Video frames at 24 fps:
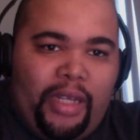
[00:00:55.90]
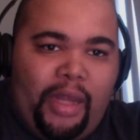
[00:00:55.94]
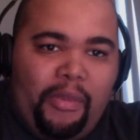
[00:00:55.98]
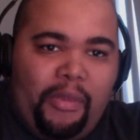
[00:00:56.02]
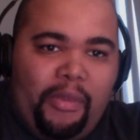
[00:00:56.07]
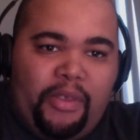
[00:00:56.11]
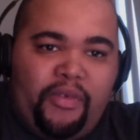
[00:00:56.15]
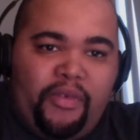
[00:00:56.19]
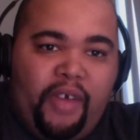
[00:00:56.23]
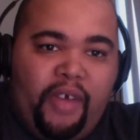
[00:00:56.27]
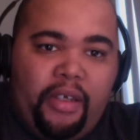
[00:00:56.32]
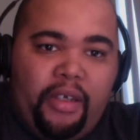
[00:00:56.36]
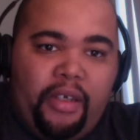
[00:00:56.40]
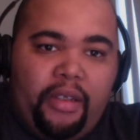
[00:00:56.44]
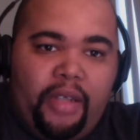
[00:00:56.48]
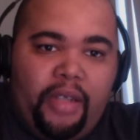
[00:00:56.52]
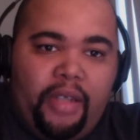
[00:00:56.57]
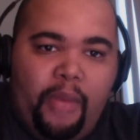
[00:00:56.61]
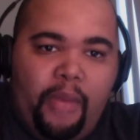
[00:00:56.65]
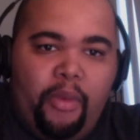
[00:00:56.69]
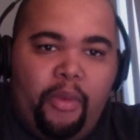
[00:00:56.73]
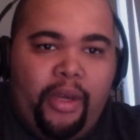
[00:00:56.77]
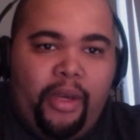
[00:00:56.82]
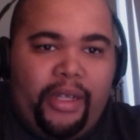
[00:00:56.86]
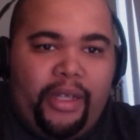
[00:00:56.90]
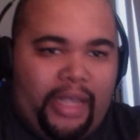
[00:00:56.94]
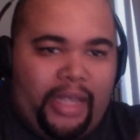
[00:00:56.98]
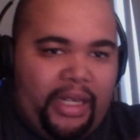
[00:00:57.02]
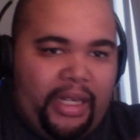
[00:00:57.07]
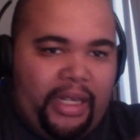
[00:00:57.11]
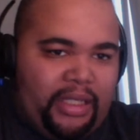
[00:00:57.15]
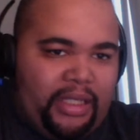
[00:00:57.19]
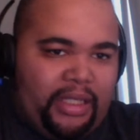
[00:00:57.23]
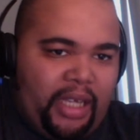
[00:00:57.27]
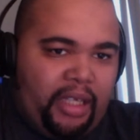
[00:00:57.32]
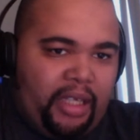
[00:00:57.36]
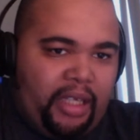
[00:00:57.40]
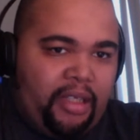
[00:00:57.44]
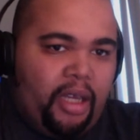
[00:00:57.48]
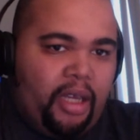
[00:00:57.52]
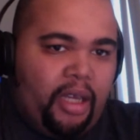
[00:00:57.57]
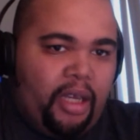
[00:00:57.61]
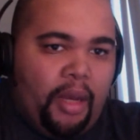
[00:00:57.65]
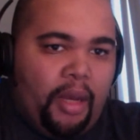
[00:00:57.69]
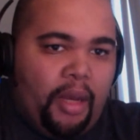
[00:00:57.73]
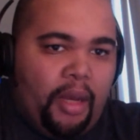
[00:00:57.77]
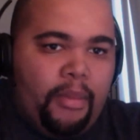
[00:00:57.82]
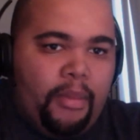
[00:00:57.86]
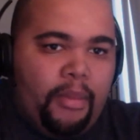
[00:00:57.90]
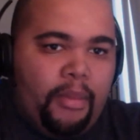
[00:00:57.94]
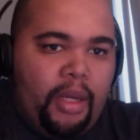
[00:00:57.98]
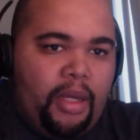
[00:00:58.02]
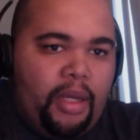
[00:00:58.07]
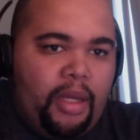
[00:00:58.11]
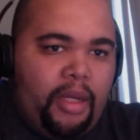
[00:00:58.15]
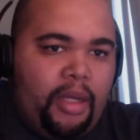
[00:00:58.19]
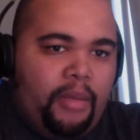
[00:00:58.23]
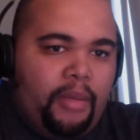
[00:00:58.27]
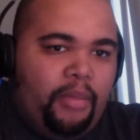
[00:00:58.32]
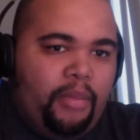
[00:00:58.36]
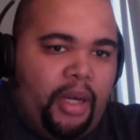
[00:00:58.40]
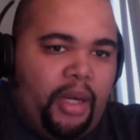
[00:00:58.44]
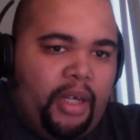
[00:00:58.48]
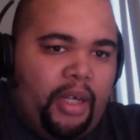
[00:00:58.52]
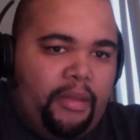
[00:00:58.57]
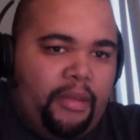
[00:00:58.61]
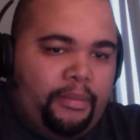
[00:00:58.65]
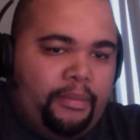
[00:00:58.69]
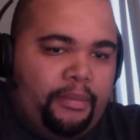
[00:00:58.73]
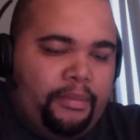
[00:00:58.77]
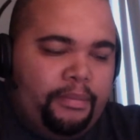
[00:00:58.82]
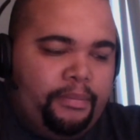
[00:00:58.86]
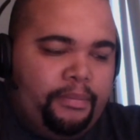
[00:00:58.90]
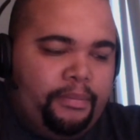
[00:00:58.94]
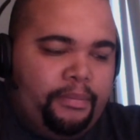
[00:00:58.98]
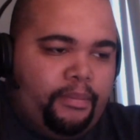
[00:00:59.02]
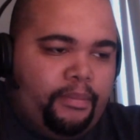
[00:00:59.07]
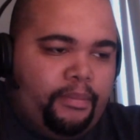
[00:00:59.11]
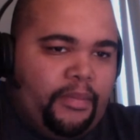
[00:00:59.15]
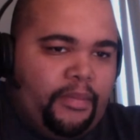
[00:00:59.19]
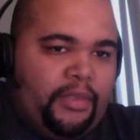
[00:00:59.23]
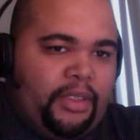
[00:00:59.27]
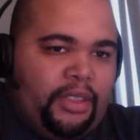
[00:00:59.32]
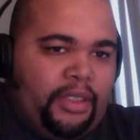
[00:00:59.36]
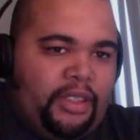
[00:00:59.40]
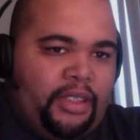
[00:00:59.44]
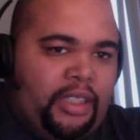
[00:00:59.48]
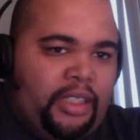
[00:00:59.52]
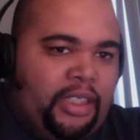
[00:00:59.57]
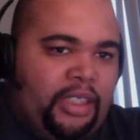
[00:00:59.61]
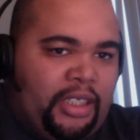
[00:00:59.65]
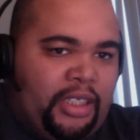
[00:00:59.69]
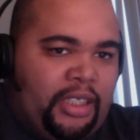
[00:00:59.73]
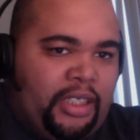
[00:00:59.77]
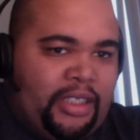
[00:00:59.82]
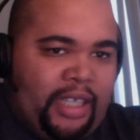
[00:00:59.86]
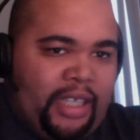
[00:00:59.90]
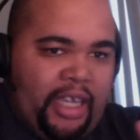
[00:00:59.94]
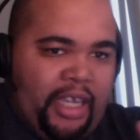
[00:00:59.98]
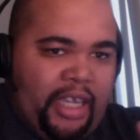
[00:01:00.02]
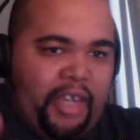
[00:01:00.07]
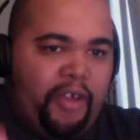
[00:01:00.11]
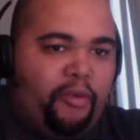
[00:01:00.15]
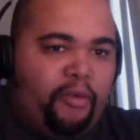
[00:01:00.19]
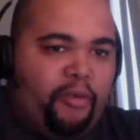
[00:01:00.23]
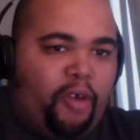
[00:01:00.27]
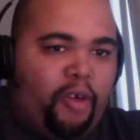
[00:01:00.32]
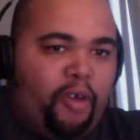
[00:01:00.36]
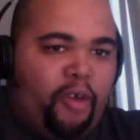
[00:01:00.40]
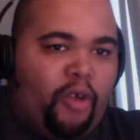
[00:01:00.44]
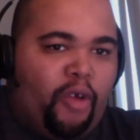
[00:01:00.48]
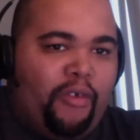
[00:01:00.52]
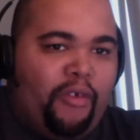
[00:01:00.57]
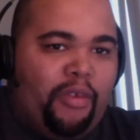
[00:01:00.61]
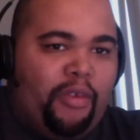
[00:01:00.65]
was fun. And we'll get to that in a second. But this is the second year in a row I really